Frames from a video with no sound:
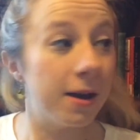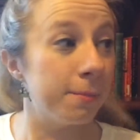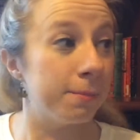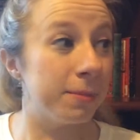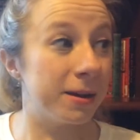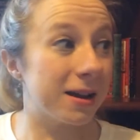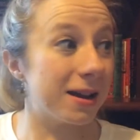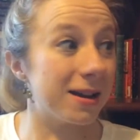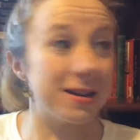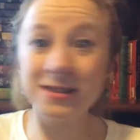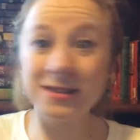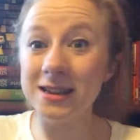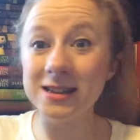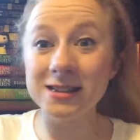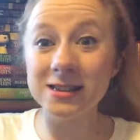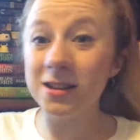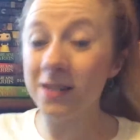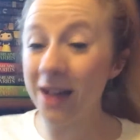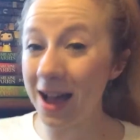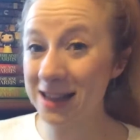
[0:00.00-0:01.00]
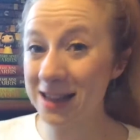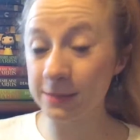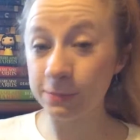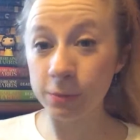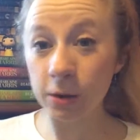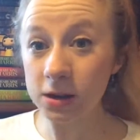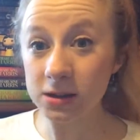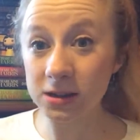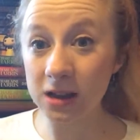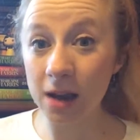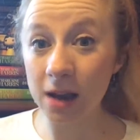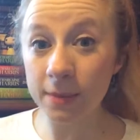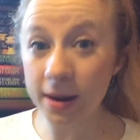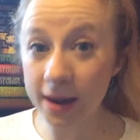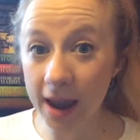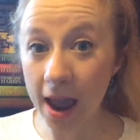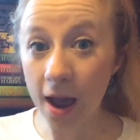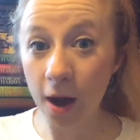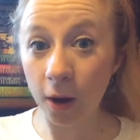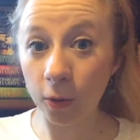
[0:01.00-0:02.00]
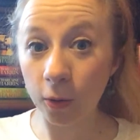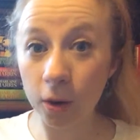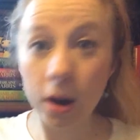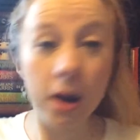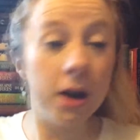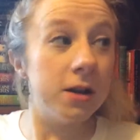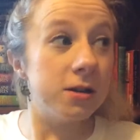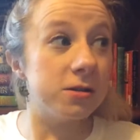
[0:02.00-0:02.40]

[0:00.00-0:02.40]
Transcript: Because he still has books coming out.